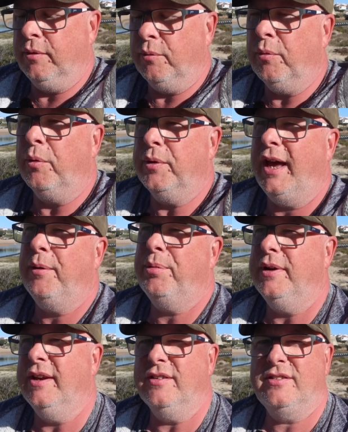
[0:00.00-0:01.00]
What would
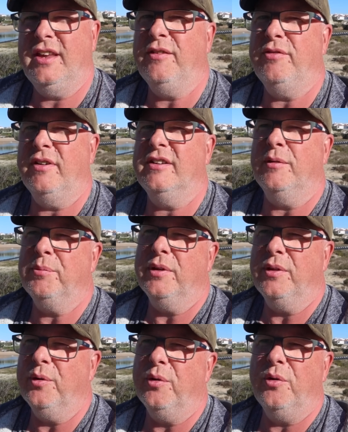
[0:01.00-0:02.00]
happen is, say for
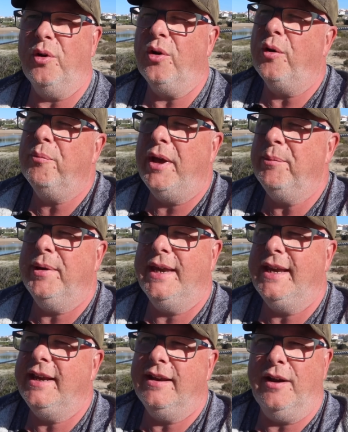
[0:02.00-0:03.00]
example, they were all
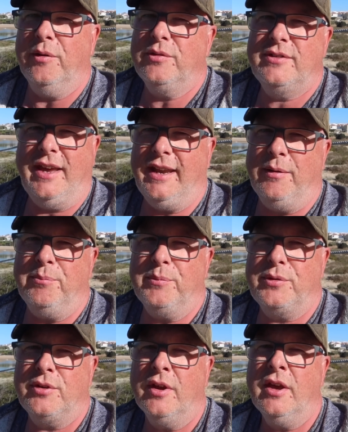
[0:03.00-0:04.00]
maybe, you know, 10
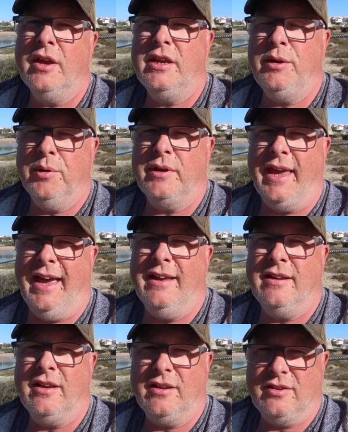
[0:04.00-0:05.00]
amps, you would
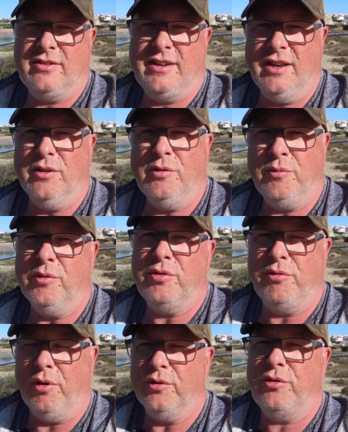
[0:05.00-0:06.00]
get still,
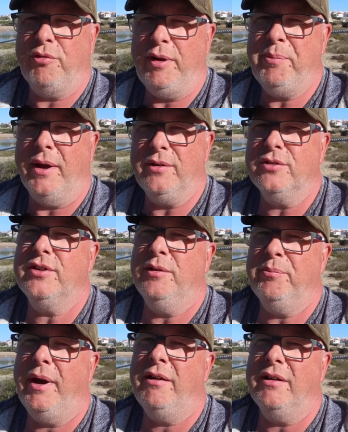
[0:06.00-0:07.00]
through those three panels
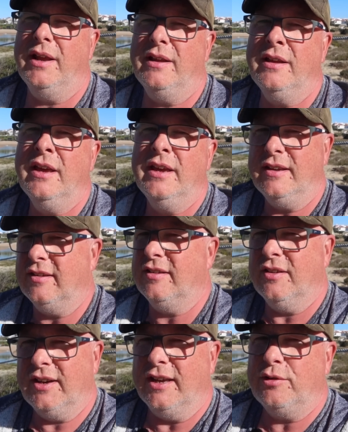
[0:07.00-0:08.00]
in parallel, you'd
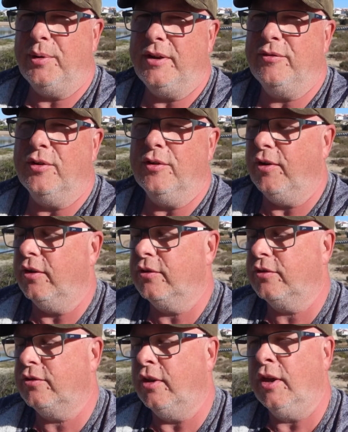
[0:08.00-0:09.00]
still get 24
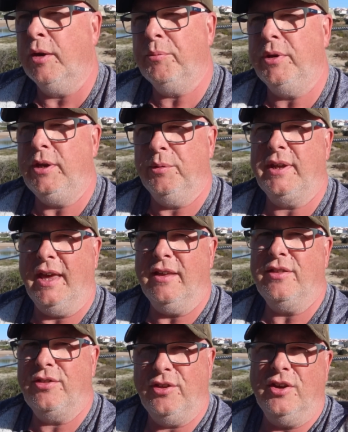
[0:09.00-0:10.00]
volts, but you would
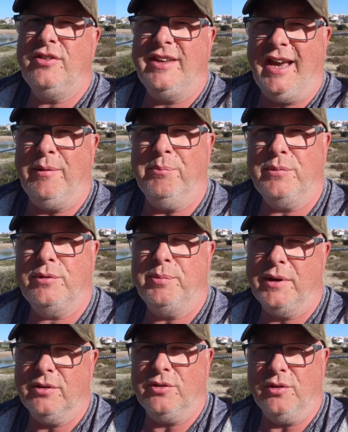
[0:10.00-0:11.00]
get 30 amps
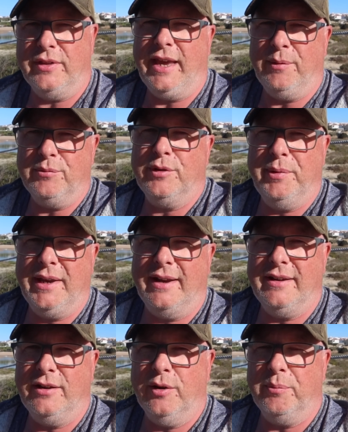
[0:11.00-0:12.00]
because all the amps have been
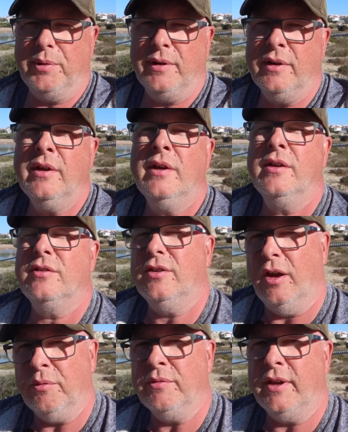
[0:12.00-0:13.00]
added up.
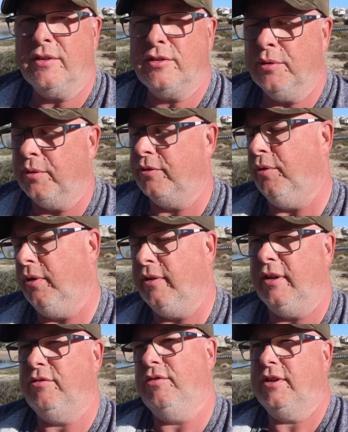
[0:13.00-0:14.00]
So that's thought, so
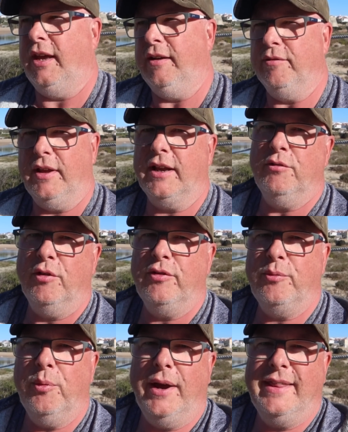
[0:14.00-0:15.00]
that's kind of like a
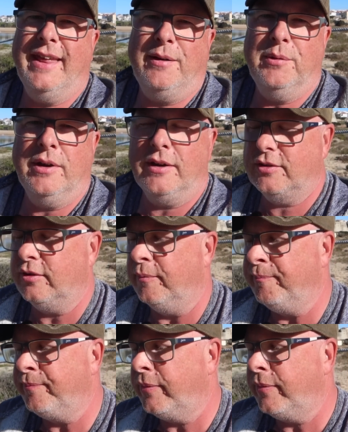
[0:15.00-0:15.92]
rough way that works.